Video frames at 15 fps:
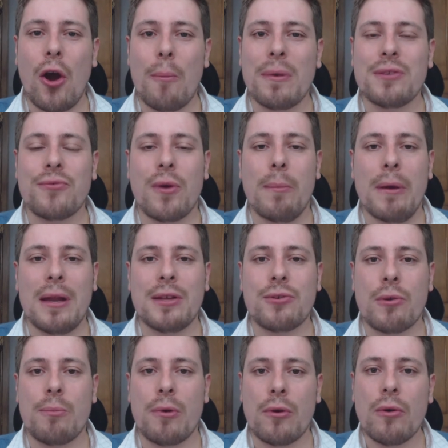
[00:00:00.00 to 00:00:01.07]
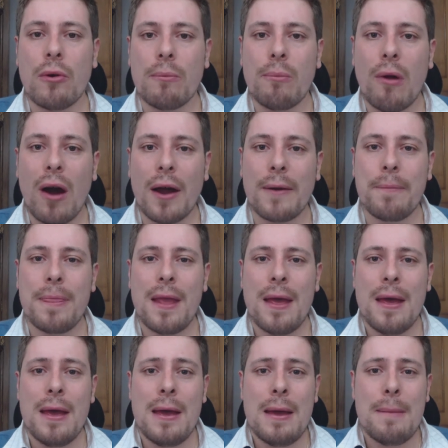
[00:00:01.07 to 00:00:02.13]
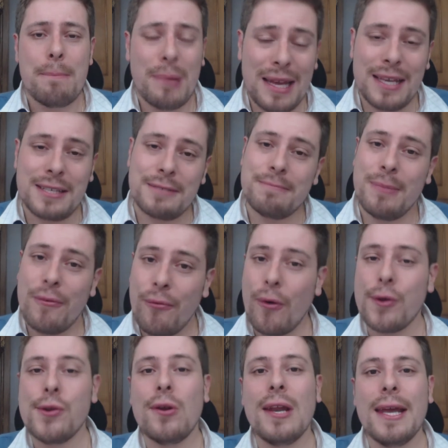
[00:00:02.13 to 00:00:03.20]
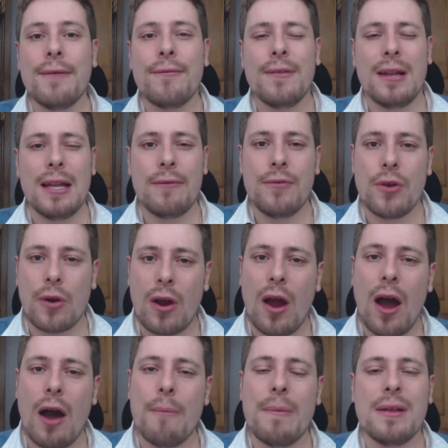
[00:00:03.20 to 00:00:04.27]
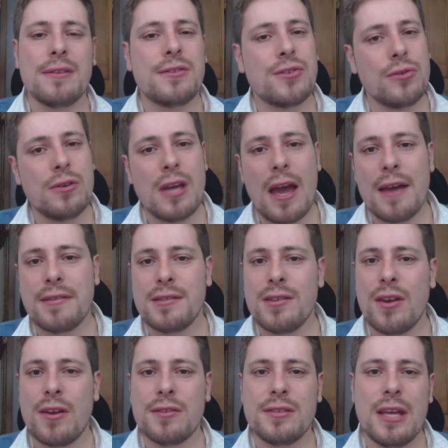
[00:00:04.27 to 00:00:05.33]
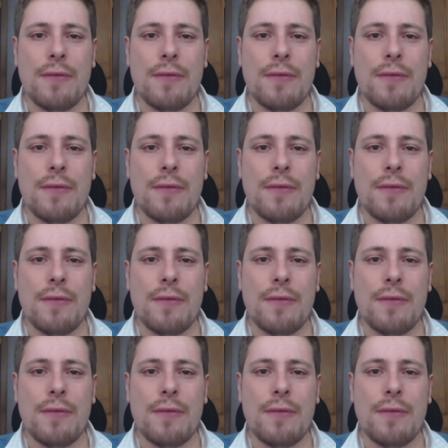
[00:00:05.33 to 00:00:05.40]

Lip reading: Gomez from An Entrepreneur Blog. Please, before you leave your comments, suggestions.